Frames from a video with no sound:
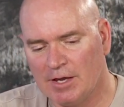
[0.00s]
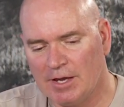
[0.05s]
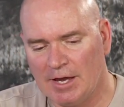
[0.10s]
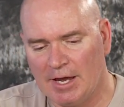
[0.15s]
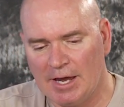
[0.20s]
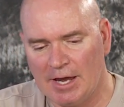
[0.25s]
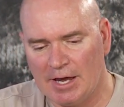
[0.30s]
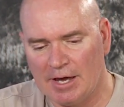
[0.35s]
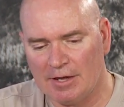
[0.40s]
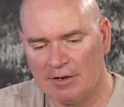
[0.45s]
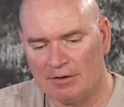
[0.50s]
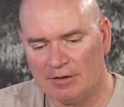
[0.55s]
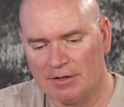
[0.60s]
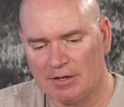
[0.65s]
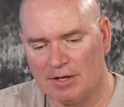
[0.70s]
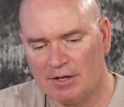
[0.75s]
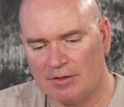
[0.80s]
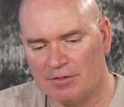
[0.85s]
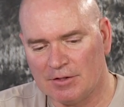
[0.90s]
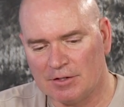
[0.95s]
and
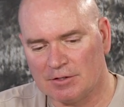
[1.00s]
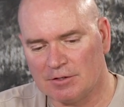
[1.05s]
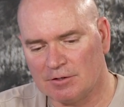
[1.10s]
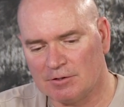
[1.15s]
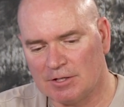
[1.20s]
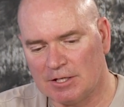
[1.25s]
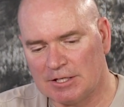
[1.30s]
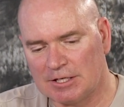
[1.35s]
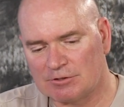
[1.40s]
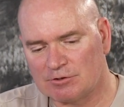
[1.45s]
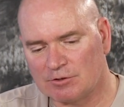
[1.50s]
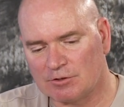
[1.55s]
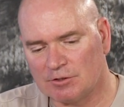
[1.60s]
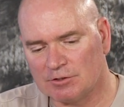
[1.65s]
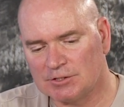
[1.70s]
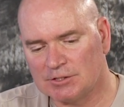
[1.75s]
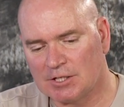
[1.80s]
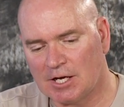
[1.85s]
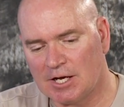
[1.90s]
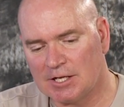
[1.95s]
the little electrical
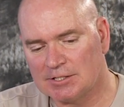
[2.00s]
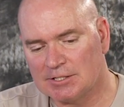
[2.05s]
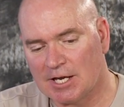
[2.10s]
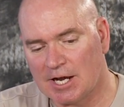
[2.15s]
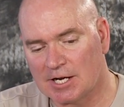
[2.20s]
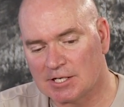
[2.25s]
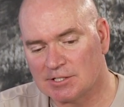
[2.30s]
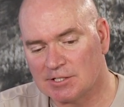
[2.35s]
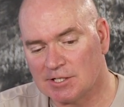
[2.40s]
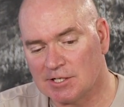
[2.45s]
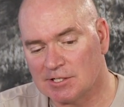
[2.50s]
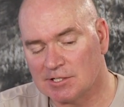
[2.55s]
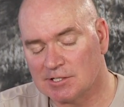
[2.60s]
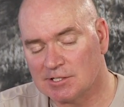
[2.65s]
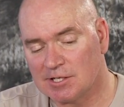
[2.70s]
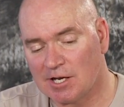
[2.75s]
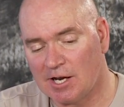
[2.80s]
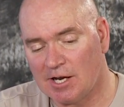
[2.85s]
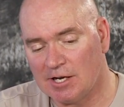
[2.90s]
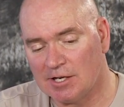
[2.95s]
contacts
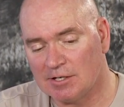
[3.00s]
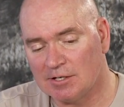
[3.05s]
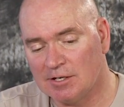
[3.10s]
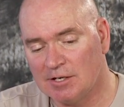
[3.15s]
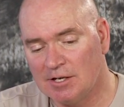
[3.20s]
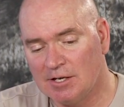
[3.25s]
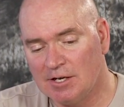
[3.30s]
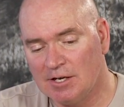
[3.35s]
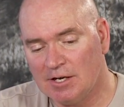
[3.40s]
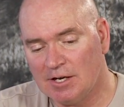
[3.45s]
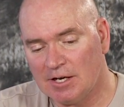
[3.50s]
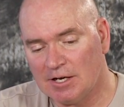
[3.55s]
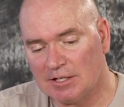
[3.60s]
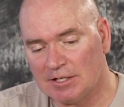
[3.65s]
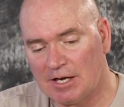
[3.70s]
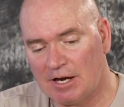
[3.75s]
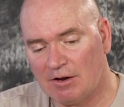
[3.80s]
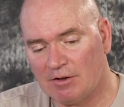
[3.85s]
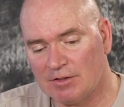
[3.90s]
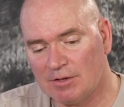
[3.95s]
inside
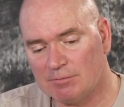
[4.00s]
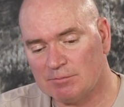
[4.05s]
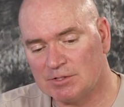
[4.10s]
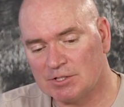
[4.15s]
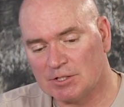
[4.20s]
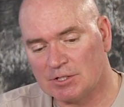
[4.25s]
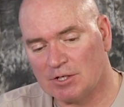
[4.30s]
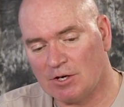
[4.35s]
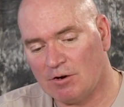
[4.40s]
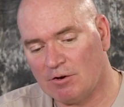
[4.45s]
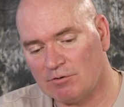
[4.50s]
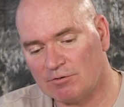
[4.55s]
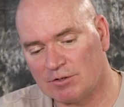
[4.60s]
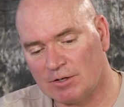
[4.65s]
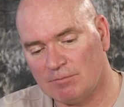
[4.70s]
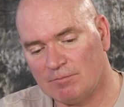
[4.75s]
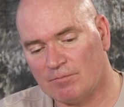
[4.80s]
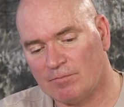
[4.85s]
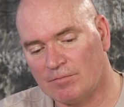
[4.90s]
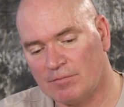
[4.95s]
allow them to go
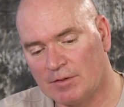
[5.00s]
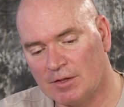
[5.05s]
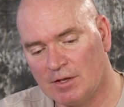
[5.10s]
from,